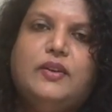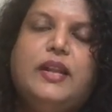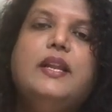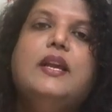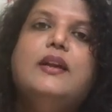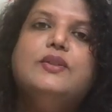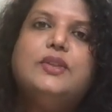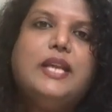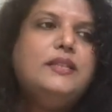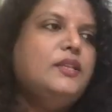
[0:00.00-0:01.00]
right
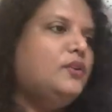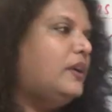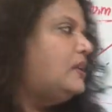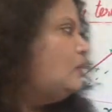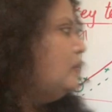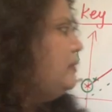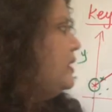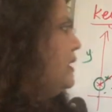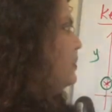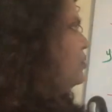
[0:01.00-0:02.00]
so that zero error will be
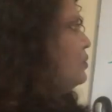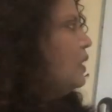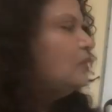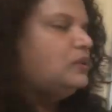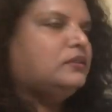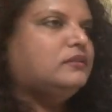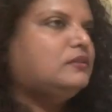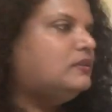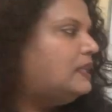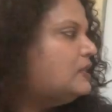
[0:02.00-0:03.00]
there throughout
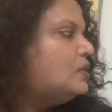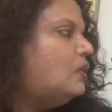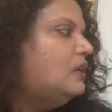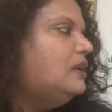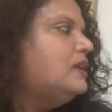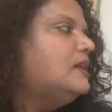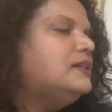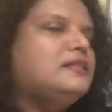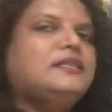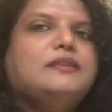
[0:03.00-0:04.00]
that's called
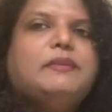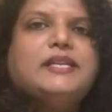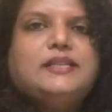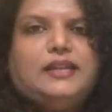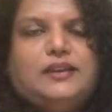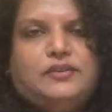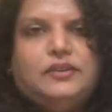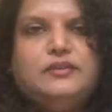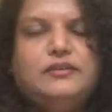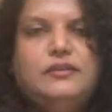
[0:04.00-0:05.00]
systematic error
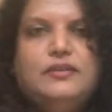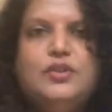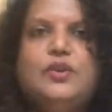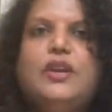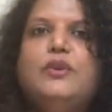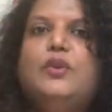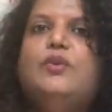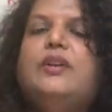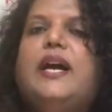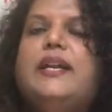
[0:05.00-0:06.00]
so yeah, you
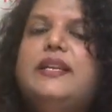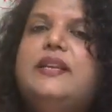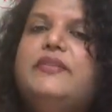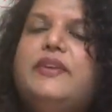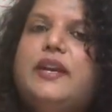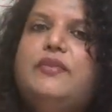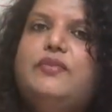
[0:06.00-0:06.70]
could identify